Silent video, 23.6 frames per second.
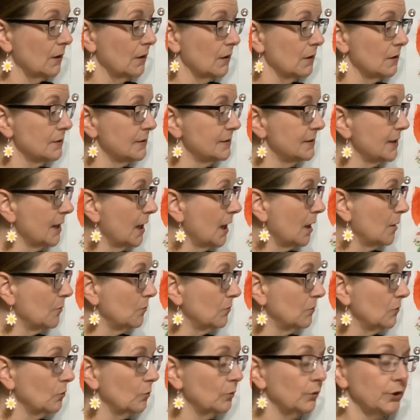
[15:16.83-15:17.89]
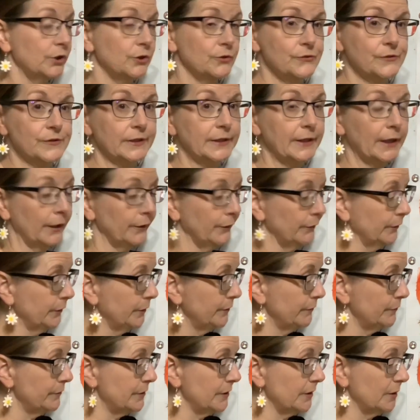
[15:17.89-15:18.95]
Some will use the yellow
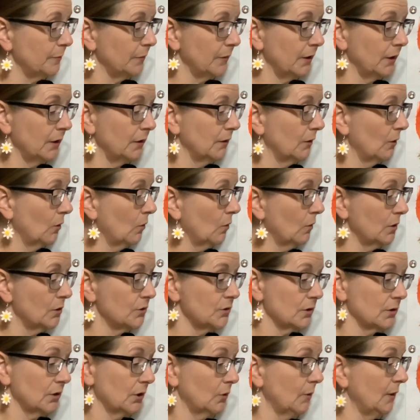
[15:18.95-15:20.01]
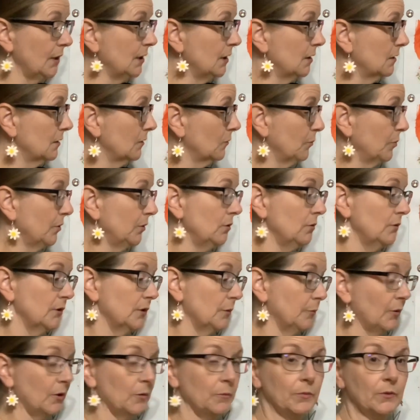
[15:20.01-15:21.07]
Q-tip in the orange and the green and the blue and the
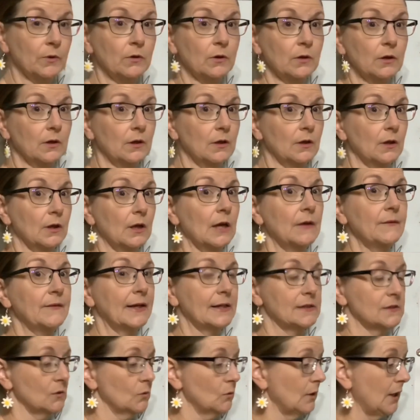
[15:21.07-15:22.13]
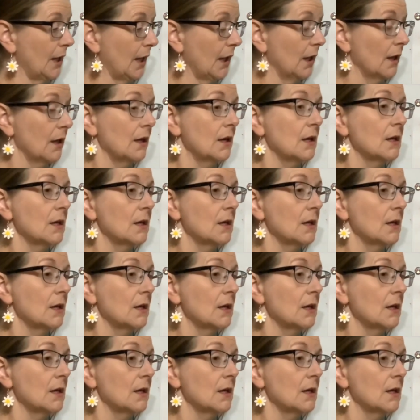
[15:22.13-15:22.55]
purple, and that's okay.